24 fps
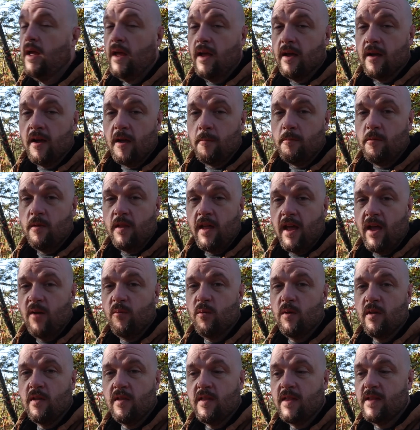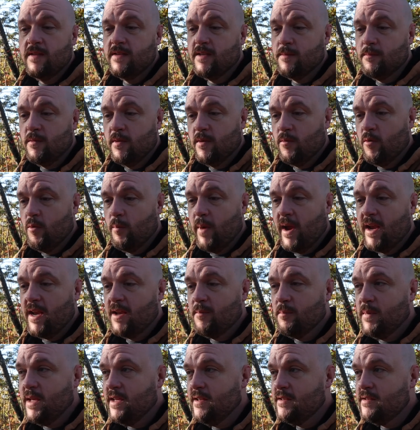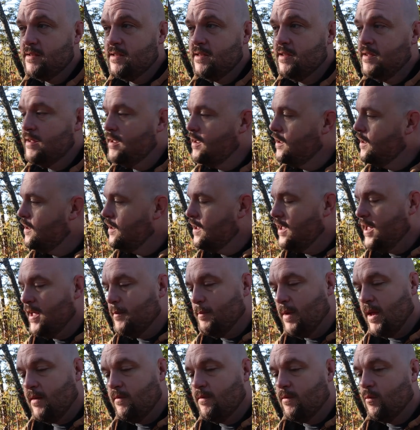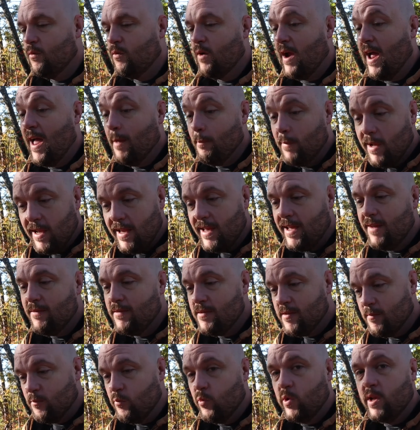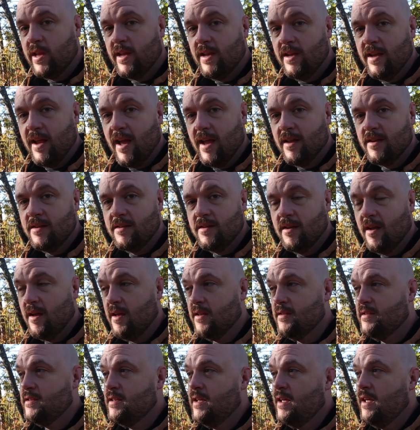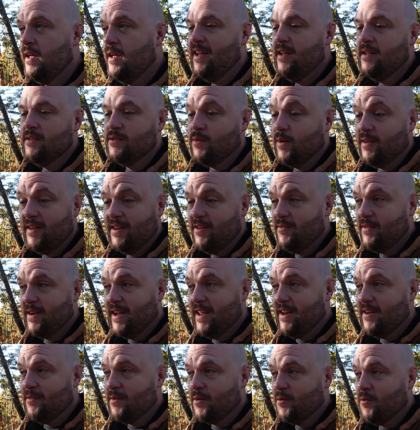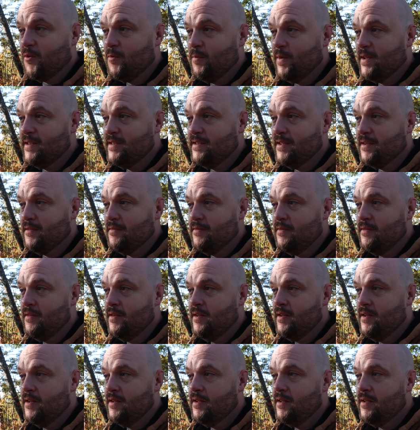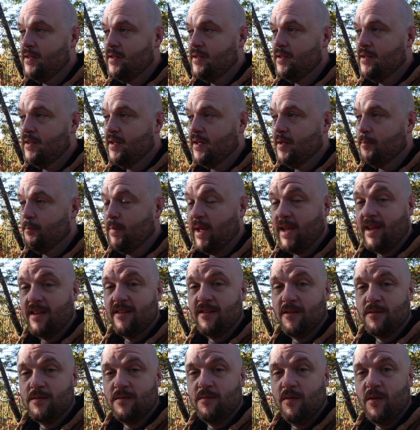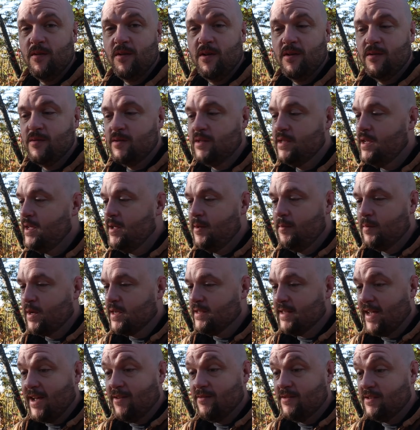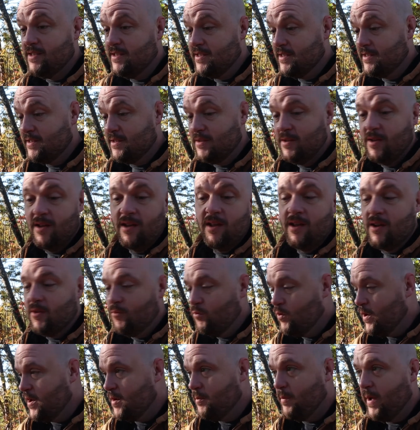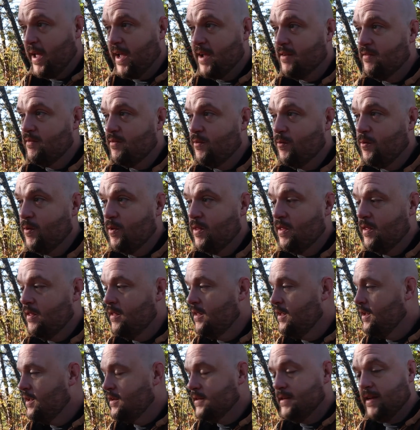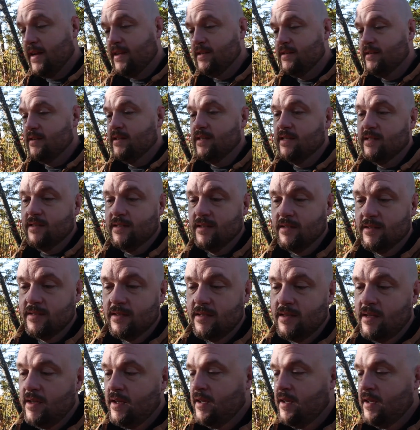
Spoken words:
and couple that with some of the remaining mist, it made for, I believe, some really nice shots. So I didn't get to record myself making those photos, because I was just running back and forth, changing lenses,